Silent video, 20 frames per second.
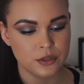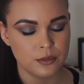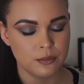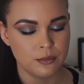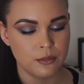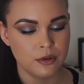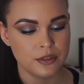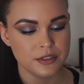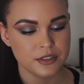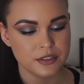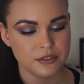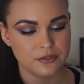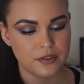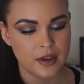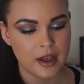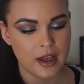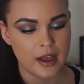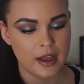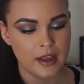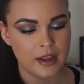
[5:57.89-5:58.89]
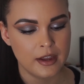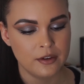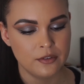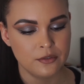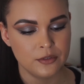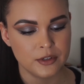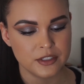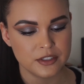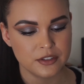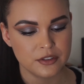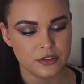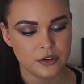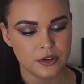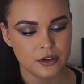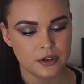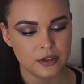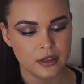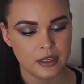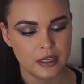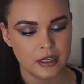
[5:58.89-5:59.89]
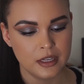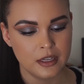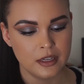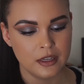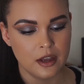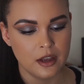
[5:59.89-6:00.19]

emulsify, rinse thoroughly.